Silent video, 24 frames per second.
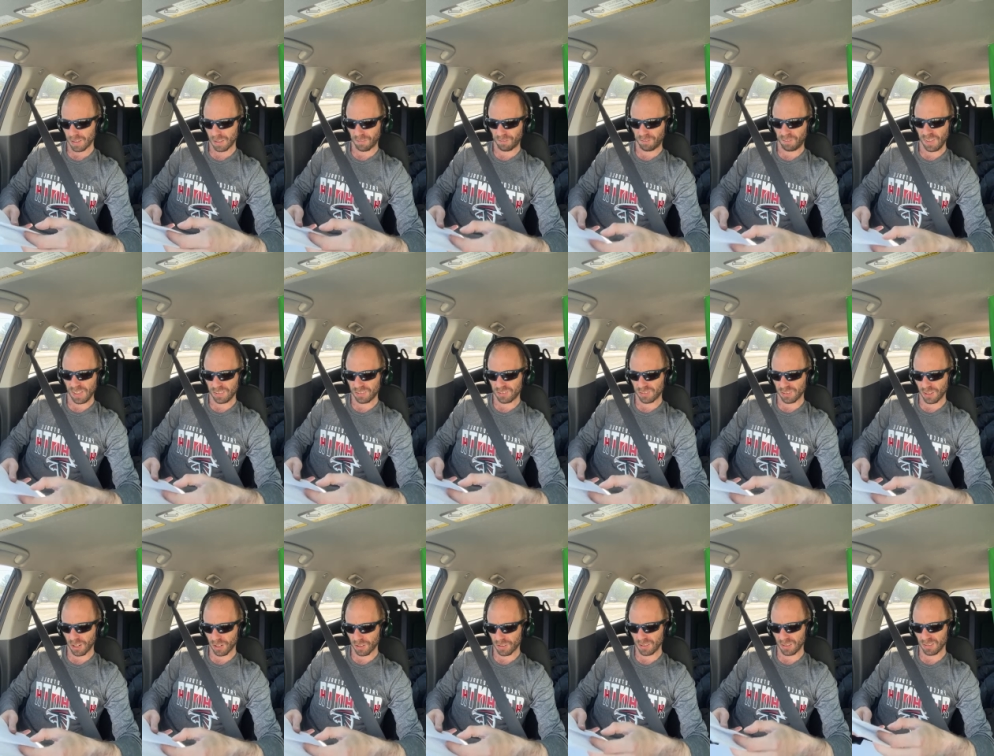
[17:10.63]
The Fifth
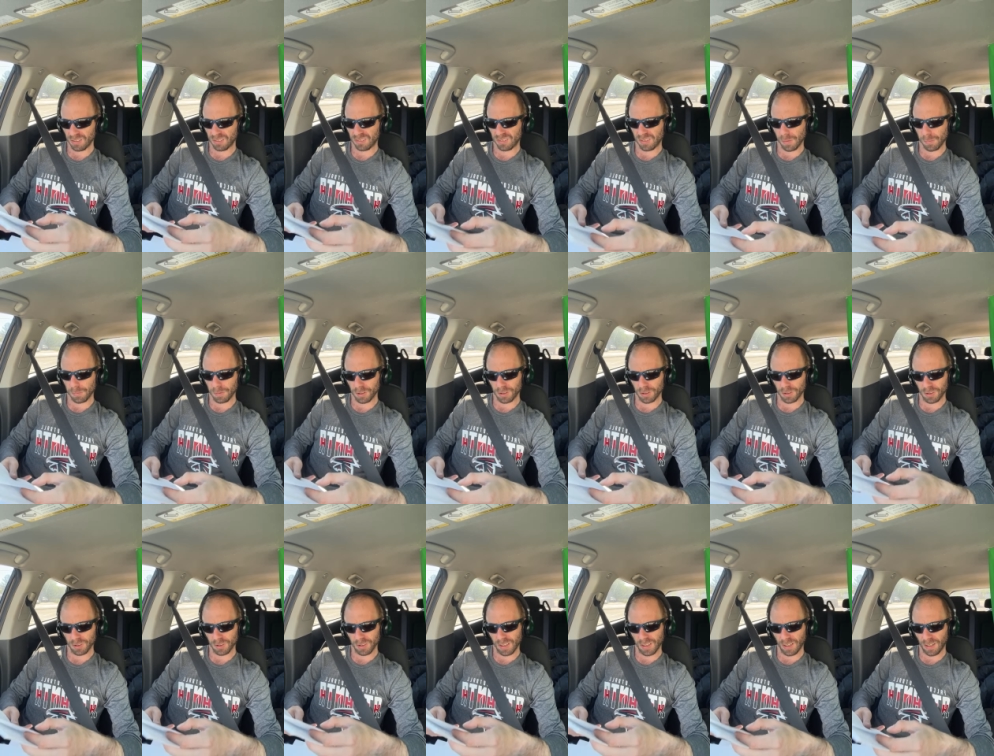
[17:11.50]
Circuit is
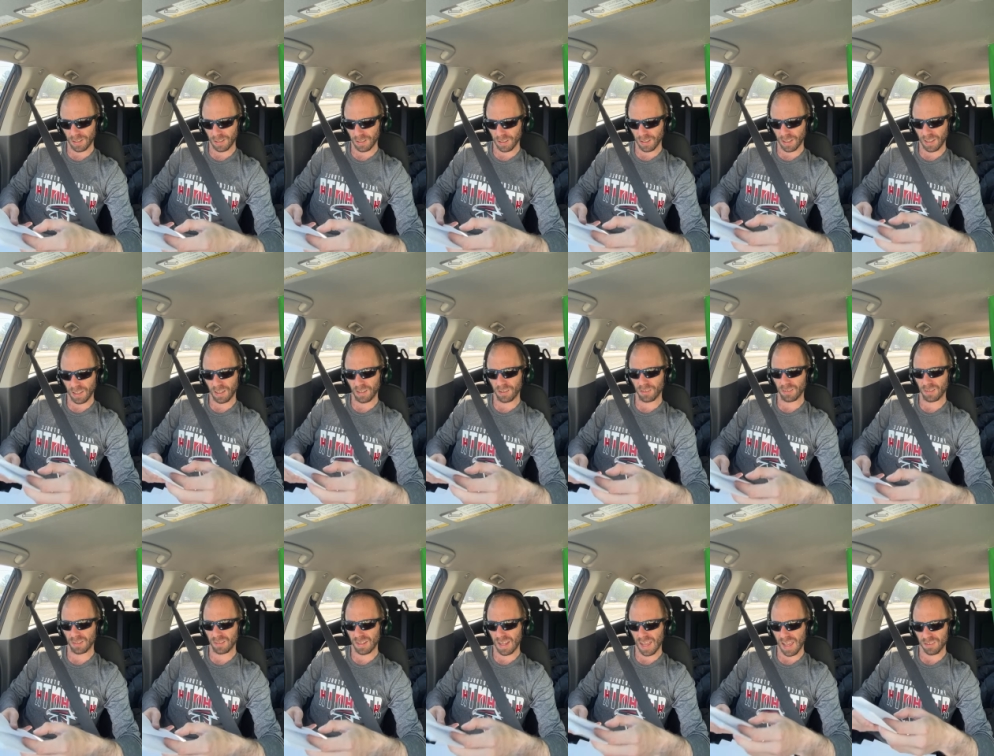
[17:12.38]
similarly held
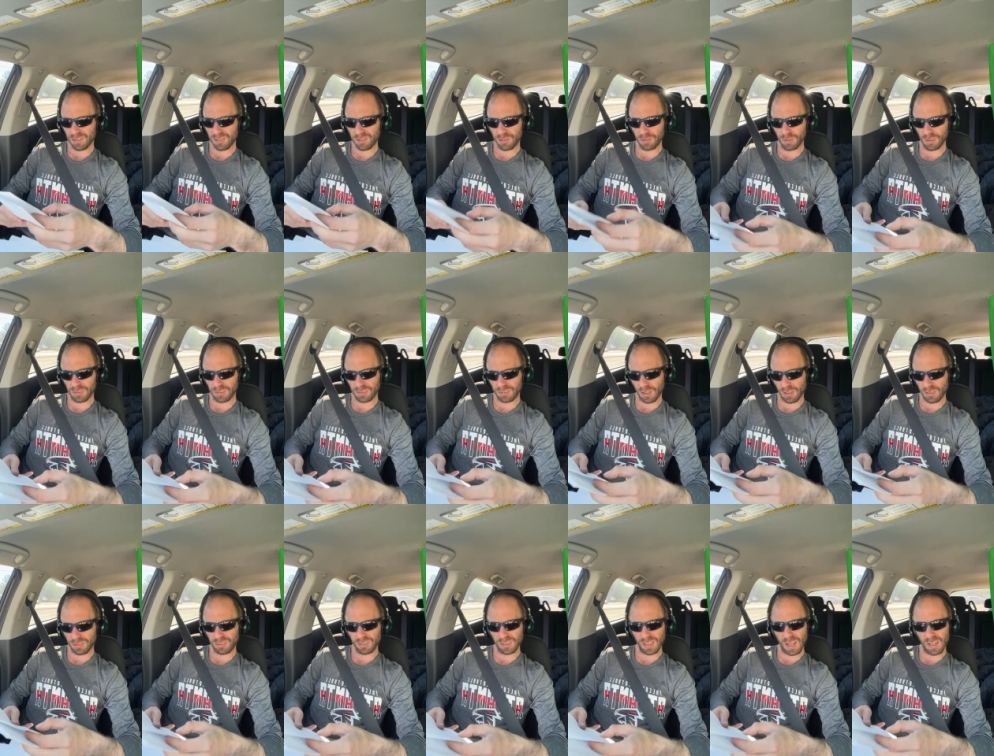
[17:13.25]
in National
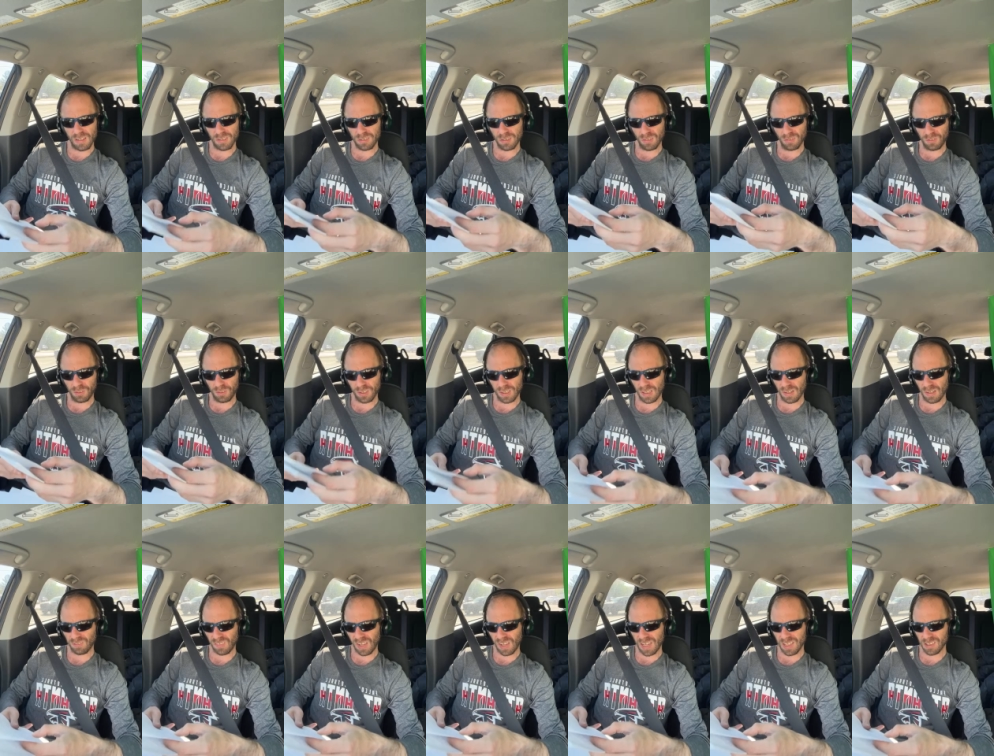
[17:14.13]
Association for the
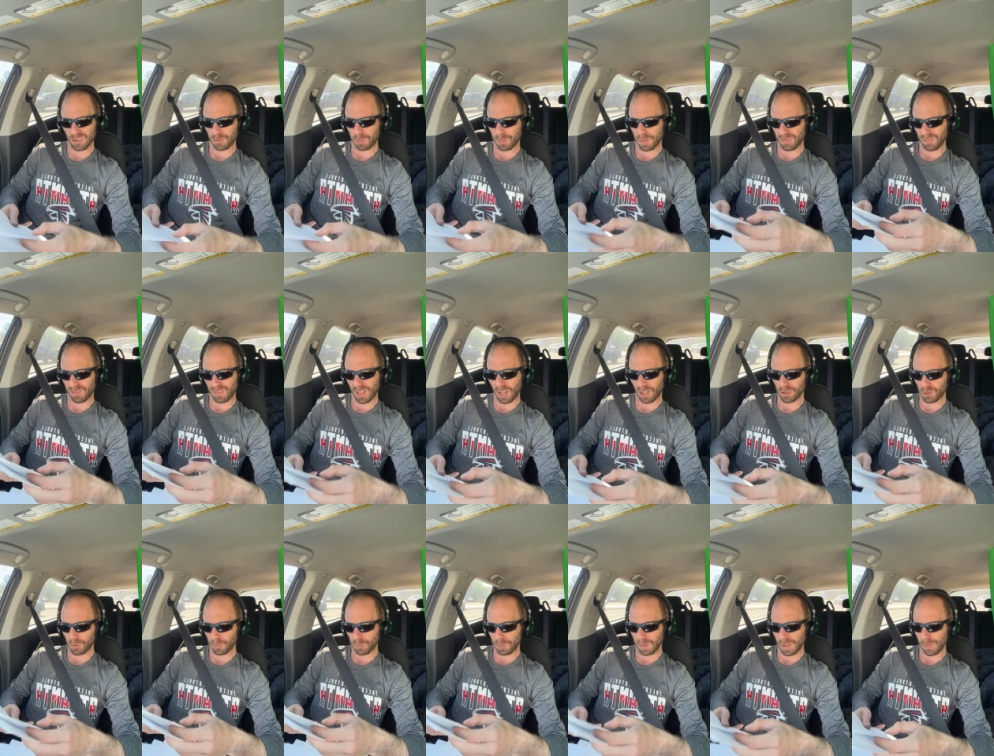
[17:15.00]
Advancement of
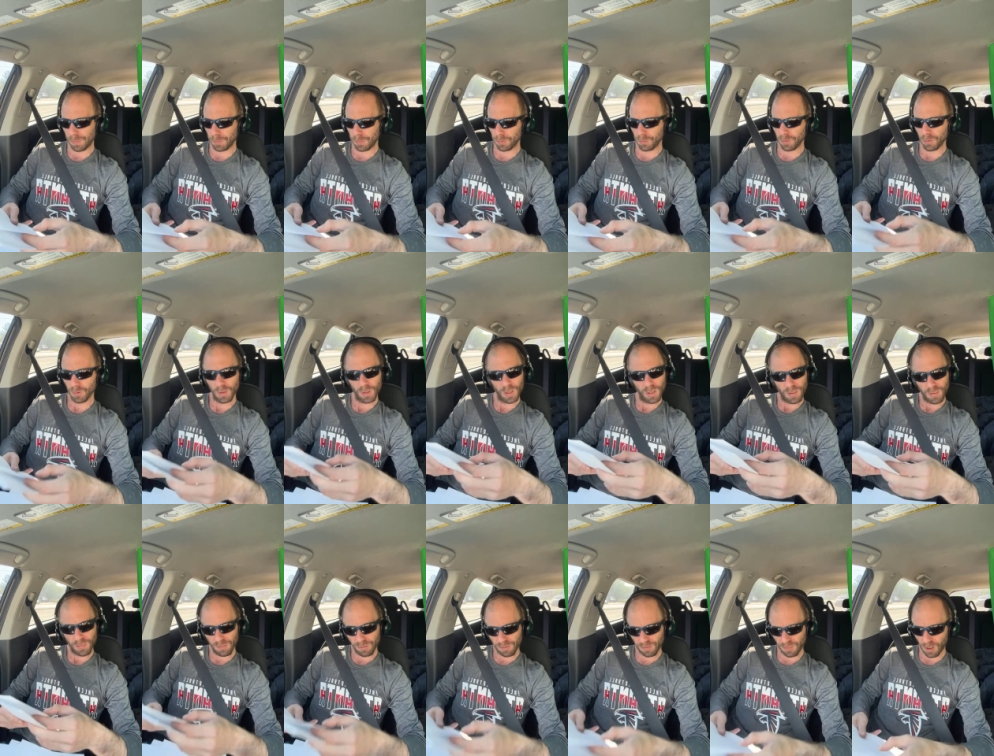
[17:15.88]
Colored People
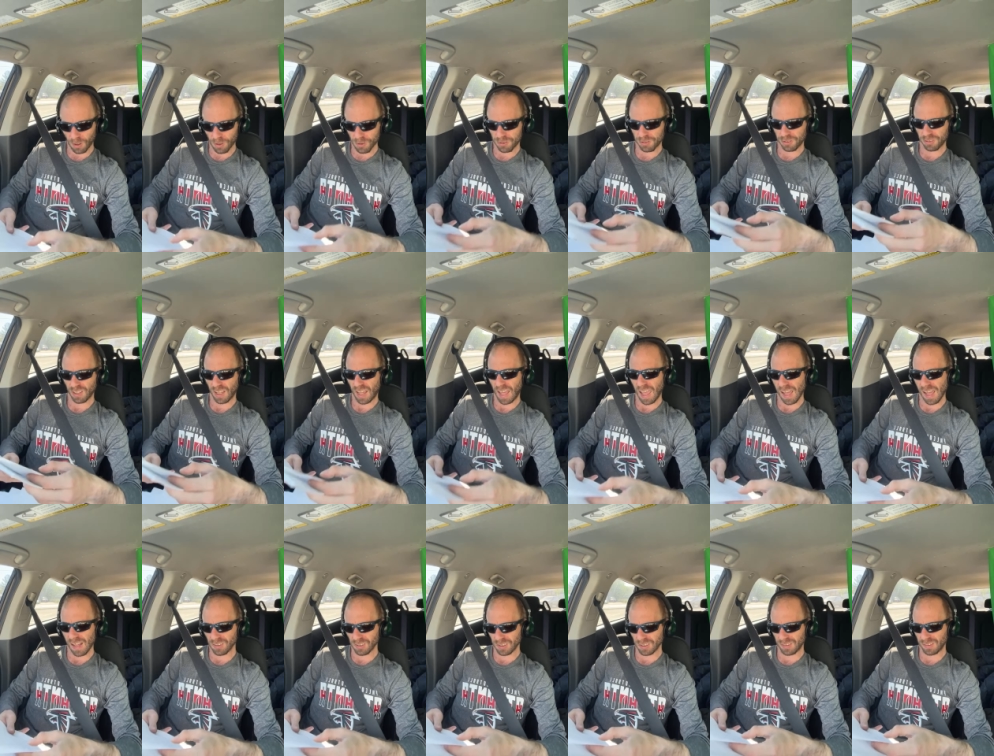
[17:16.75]
versus
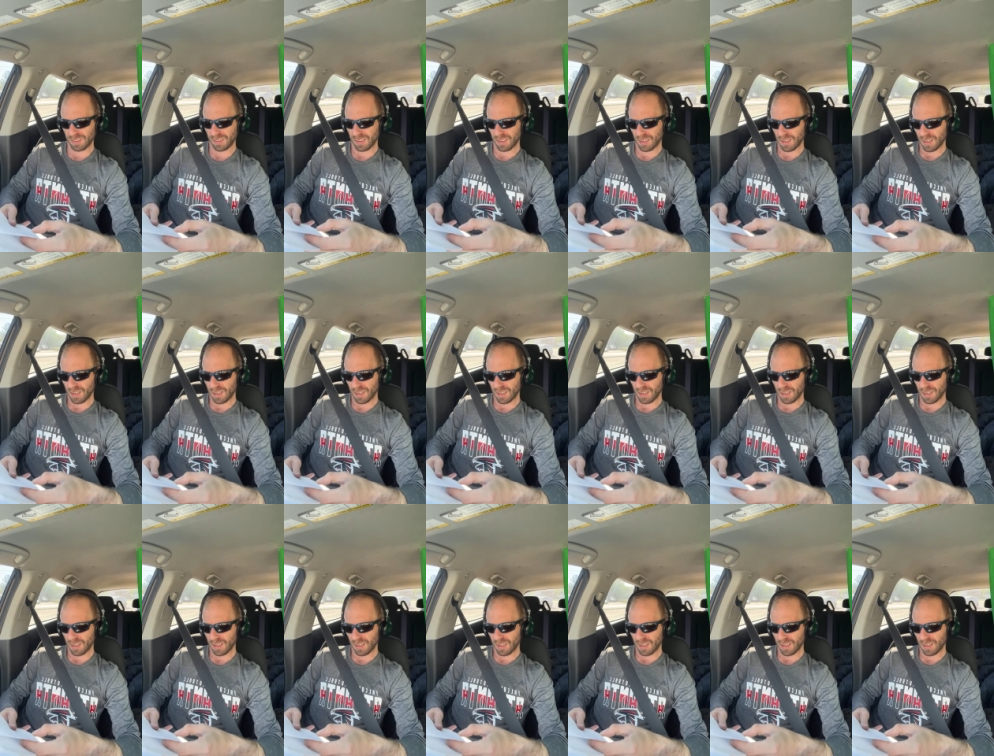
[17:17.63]
Allen